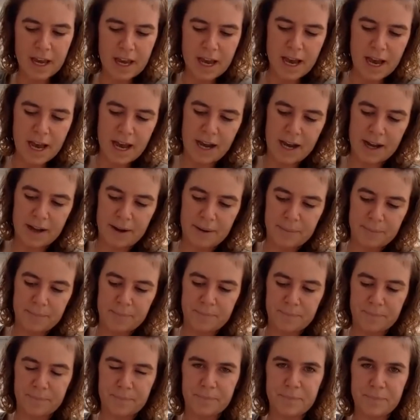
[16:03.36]

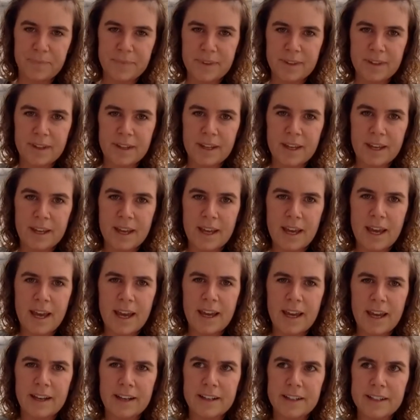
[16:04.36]

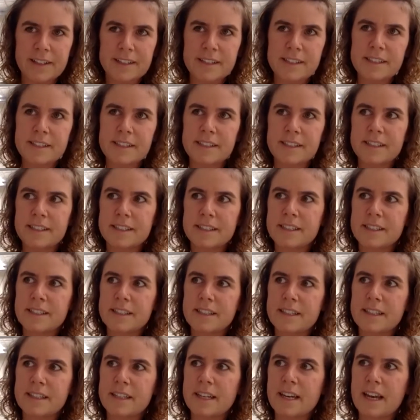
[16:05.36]
And
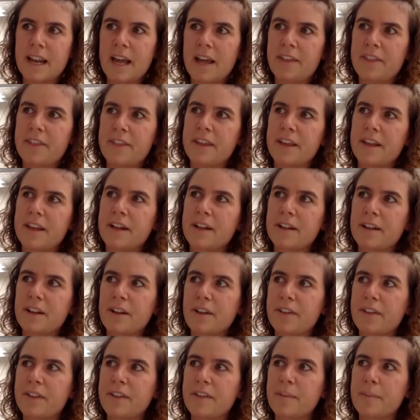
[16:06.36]
I think
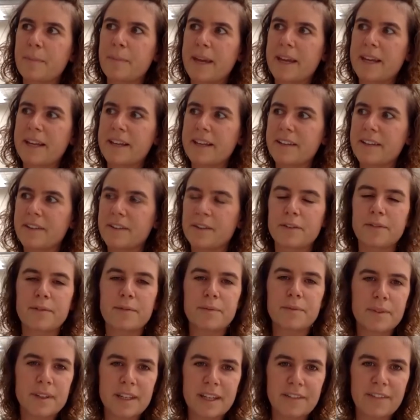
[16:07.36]
cloth has been sort of
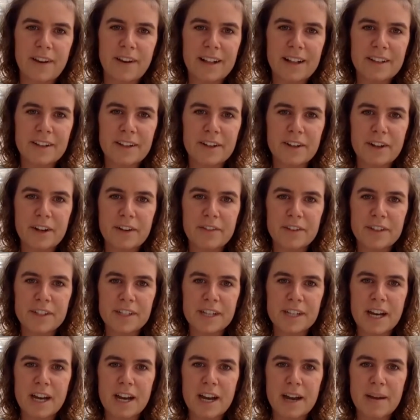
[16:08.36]
devalued over
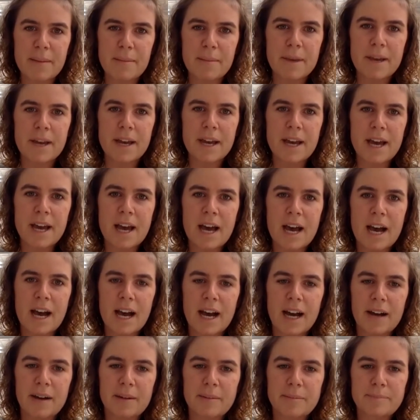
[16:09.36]
time.
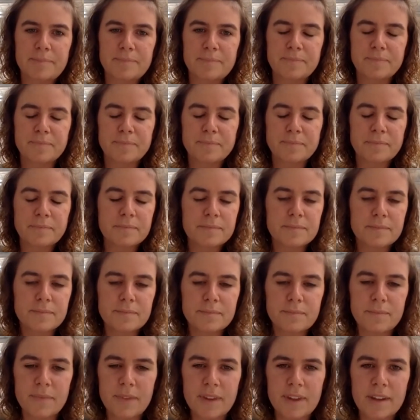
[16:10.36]

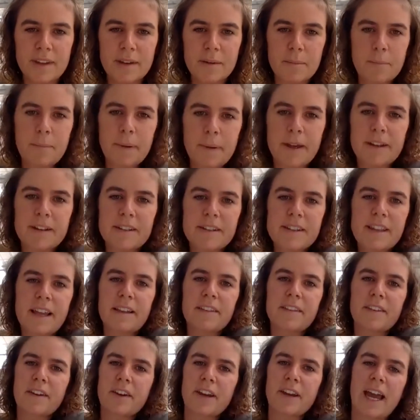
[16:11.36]
But
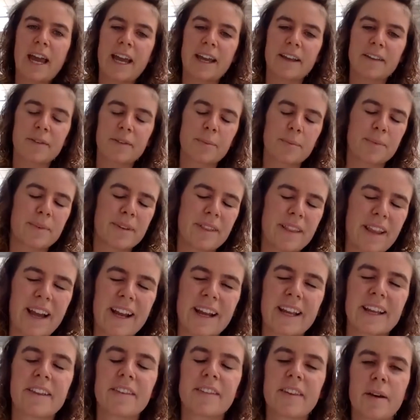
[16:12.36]
that's okay, it's
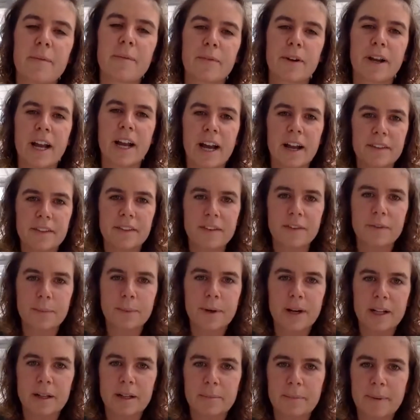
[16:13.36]
like in some regards as
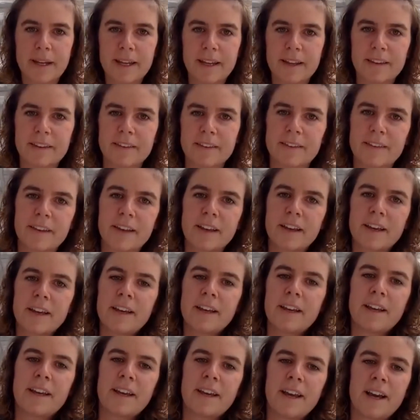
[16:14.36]
well, because
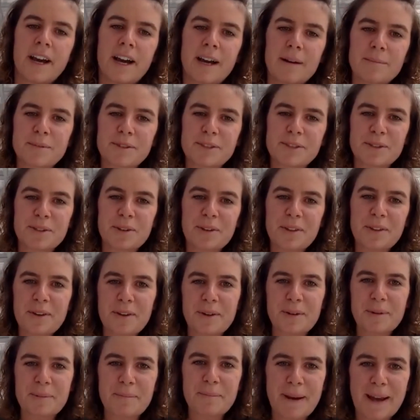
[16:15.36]
I'm sure
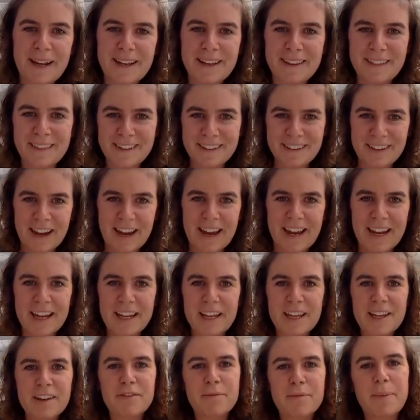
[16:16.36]
that back in the day,
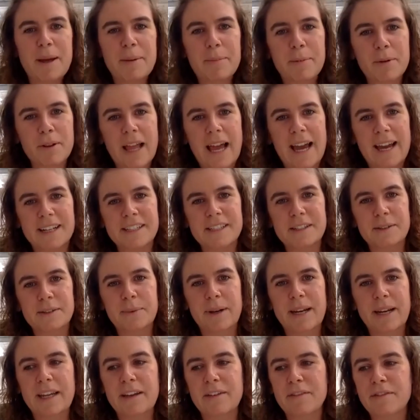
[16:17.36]
if people had to
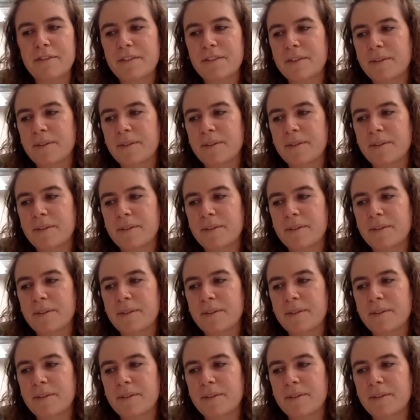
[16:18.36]
weave,